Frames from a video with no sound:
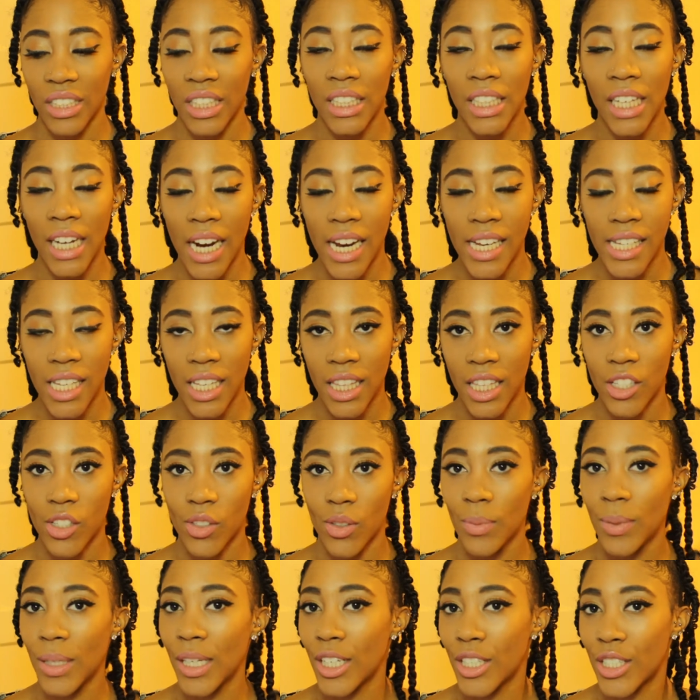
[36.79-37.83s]
like I said, this
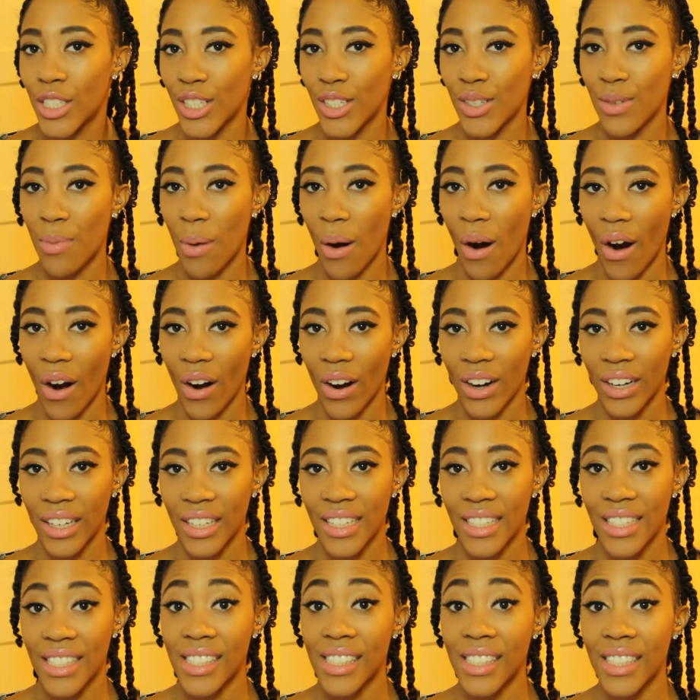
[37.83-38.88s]
will be a
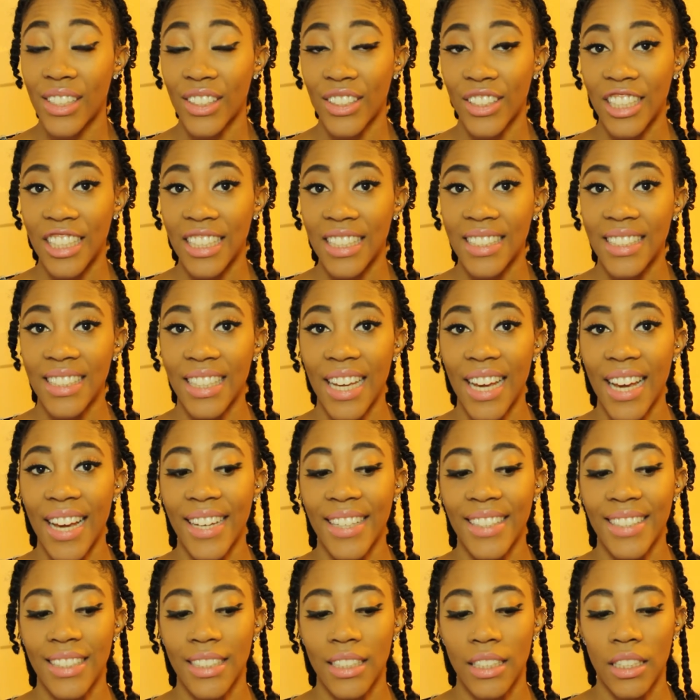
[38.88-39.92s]
two-part series,
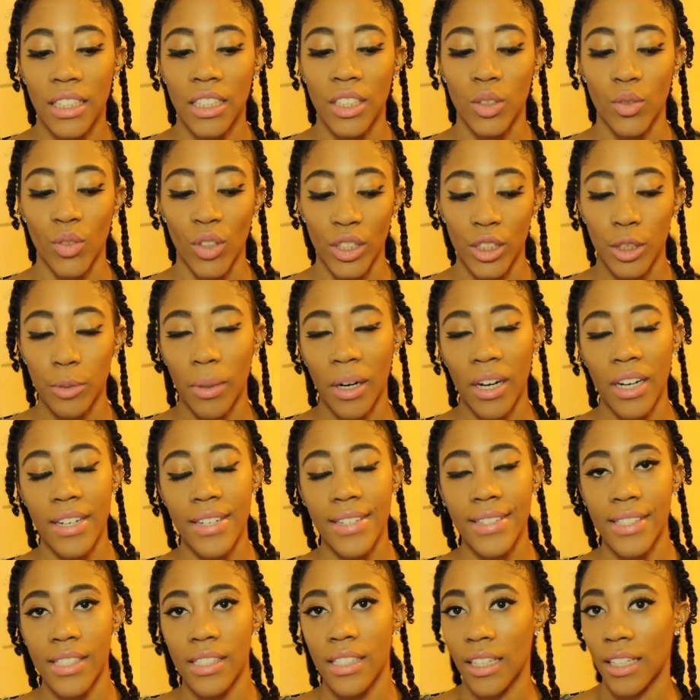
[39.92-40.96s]
and this first part
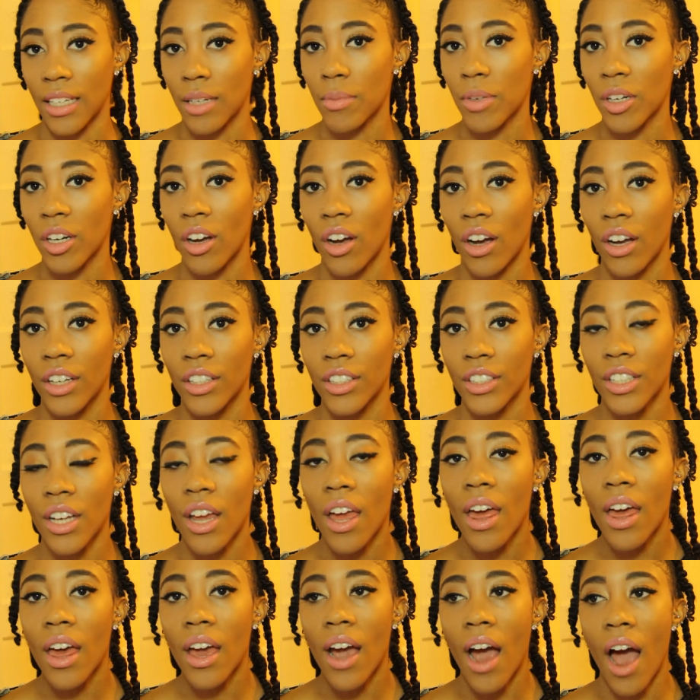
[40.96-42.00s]
is Nicki Minaj
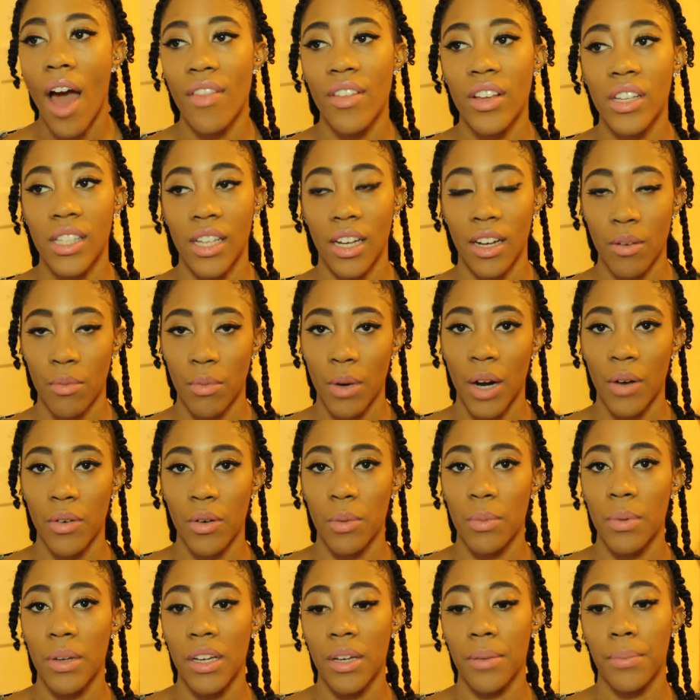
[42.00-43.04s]
and the second part will
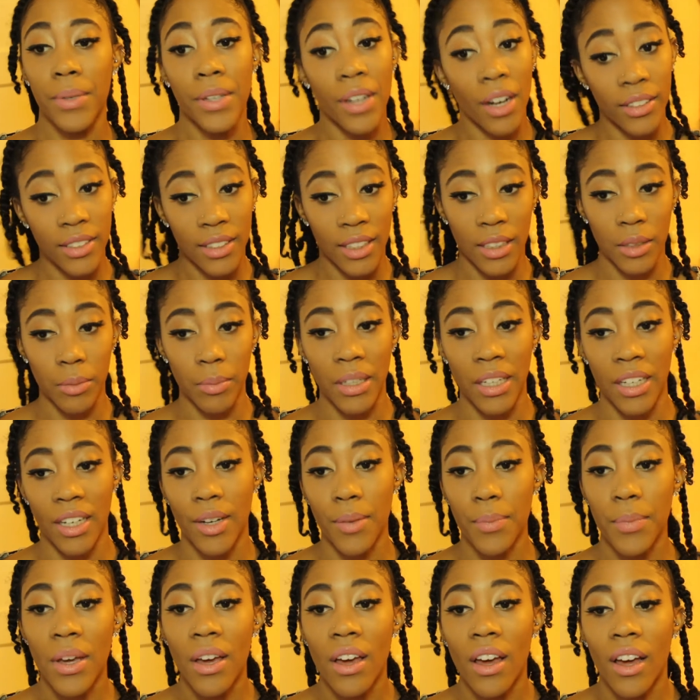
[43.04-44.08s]
be Beyonce's makeup.